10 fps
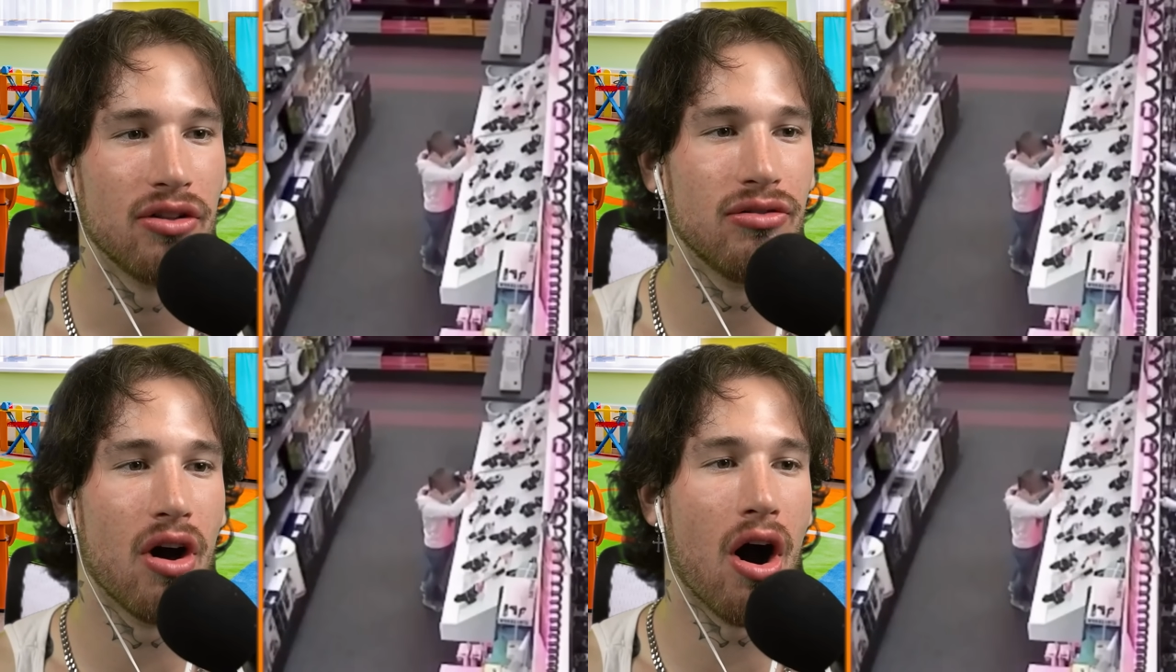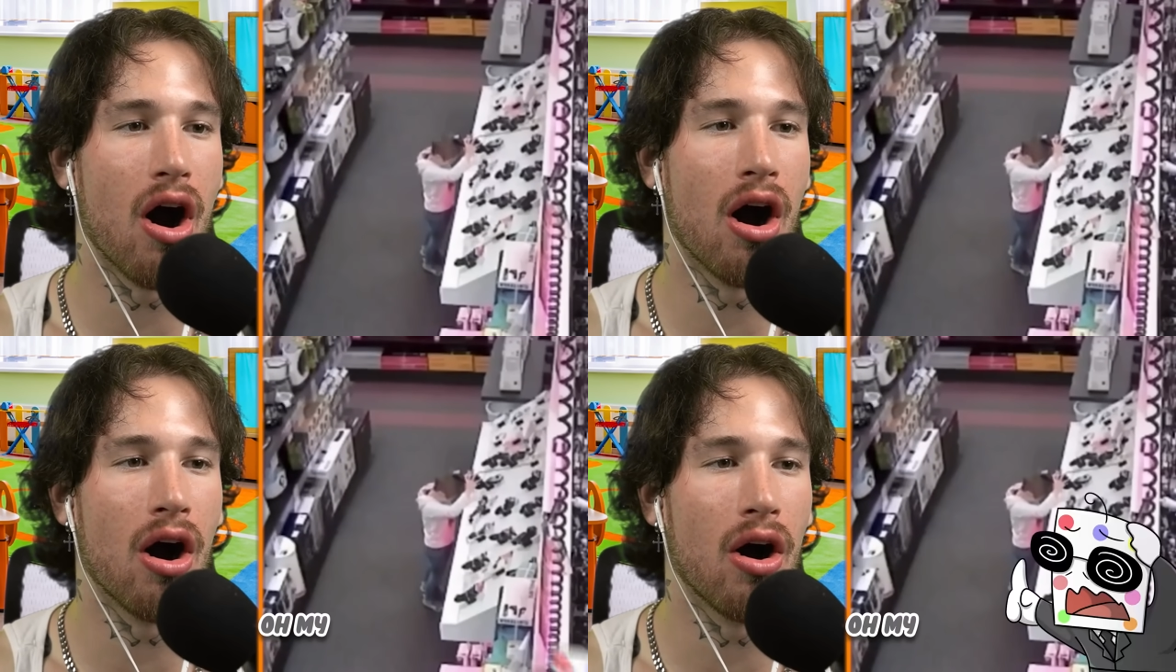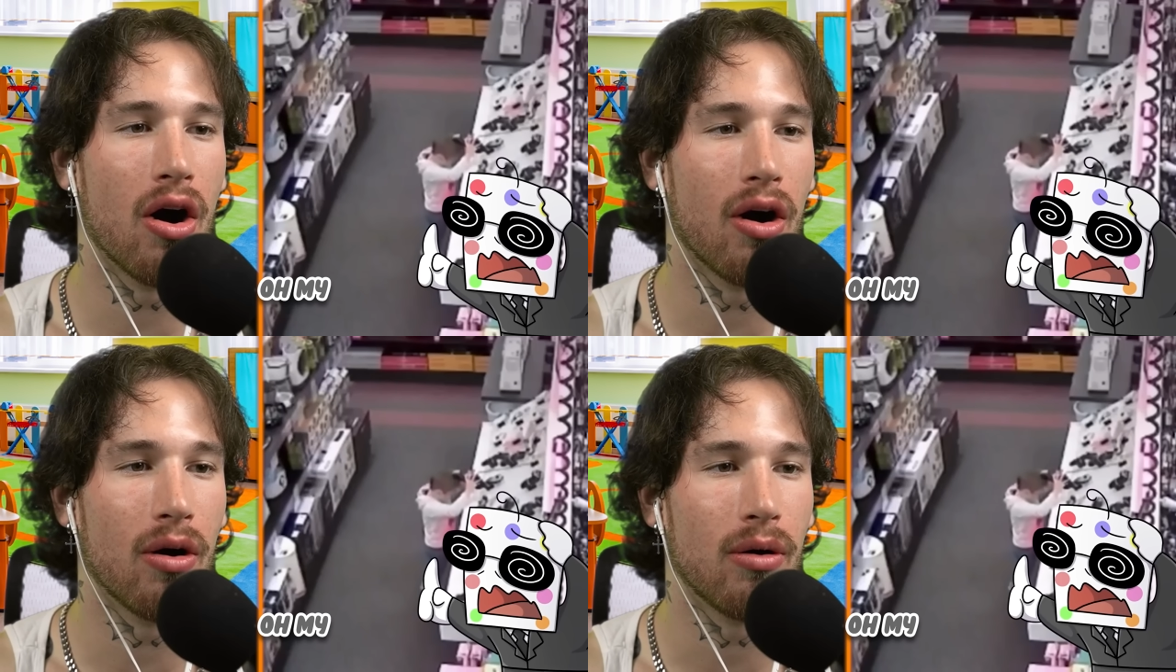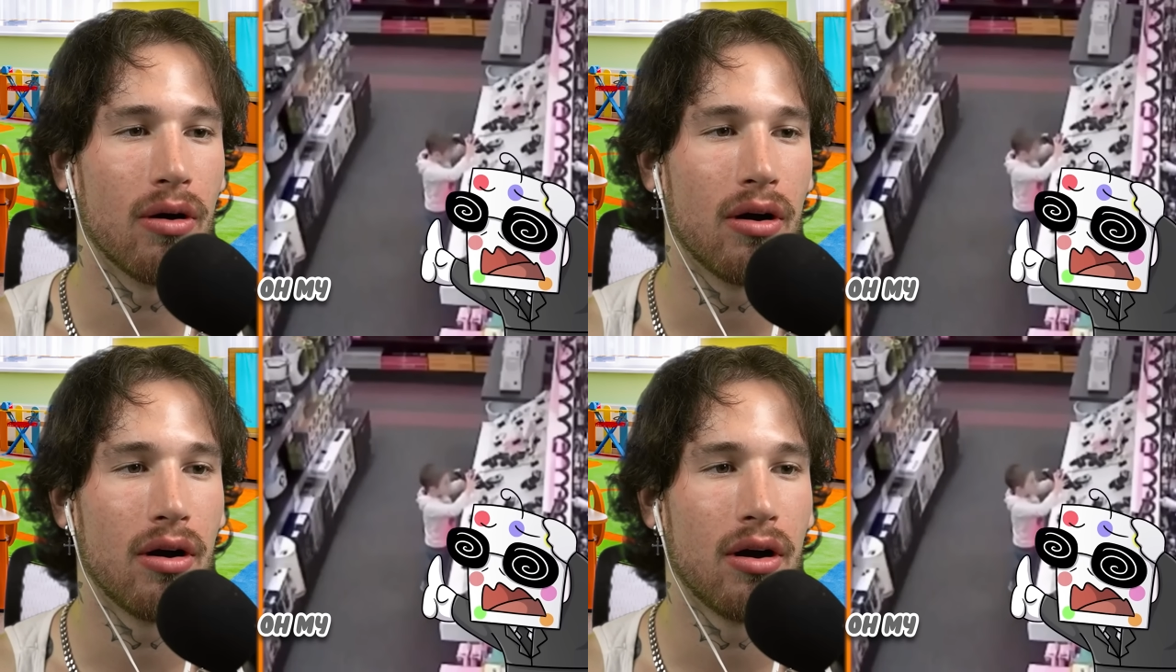No.
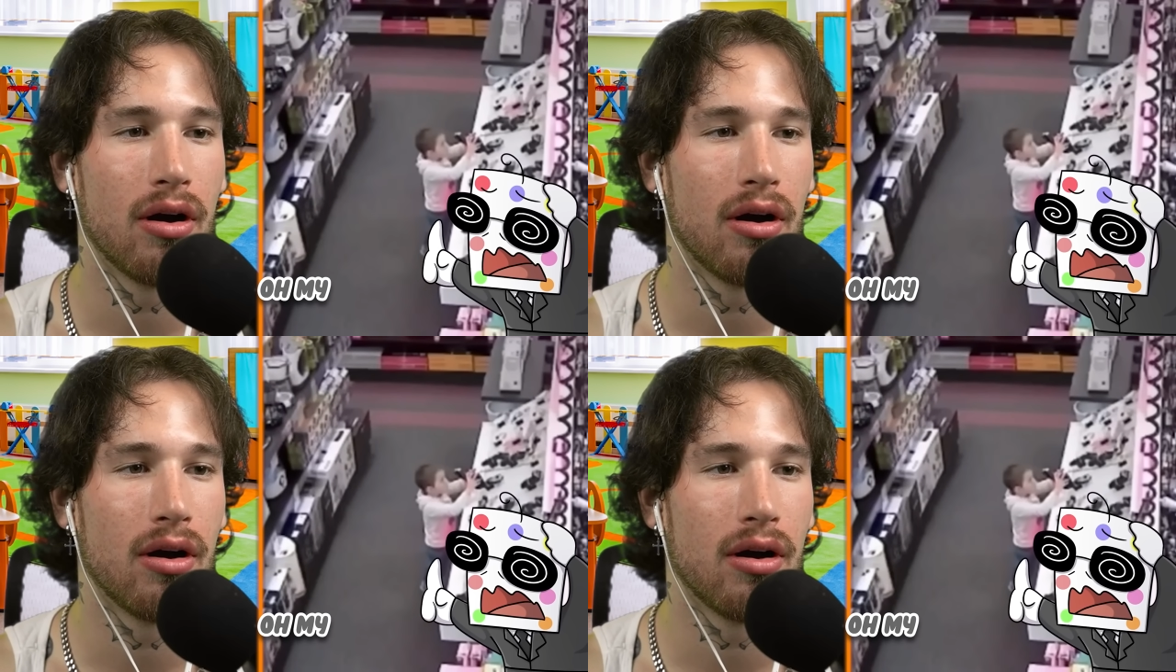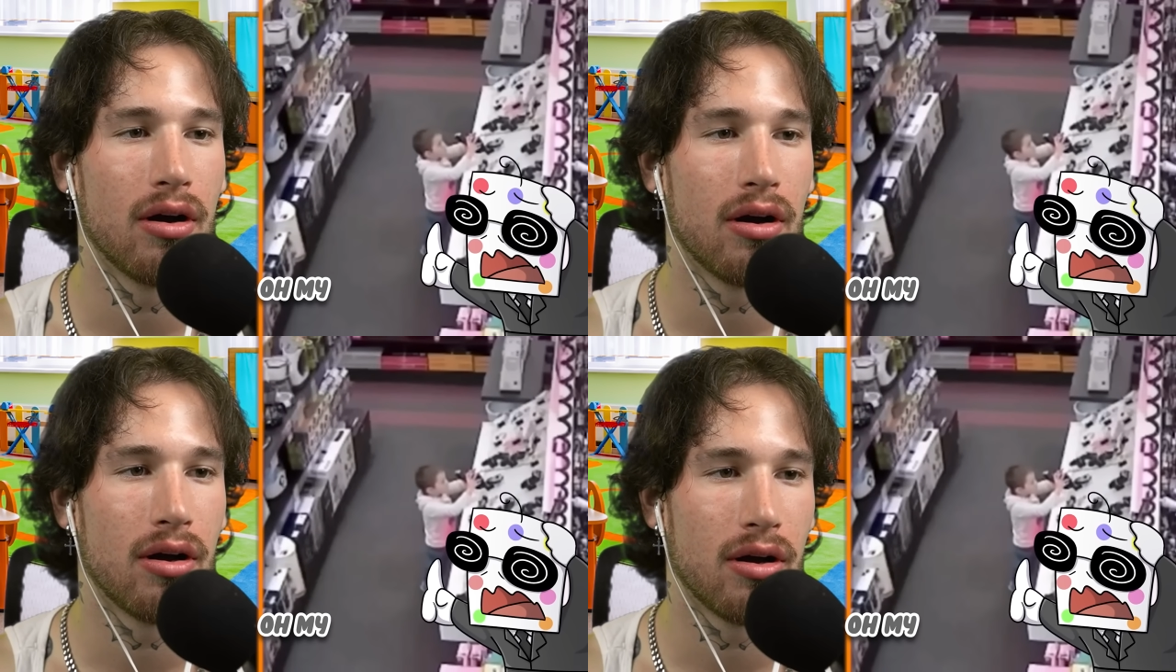Oh my.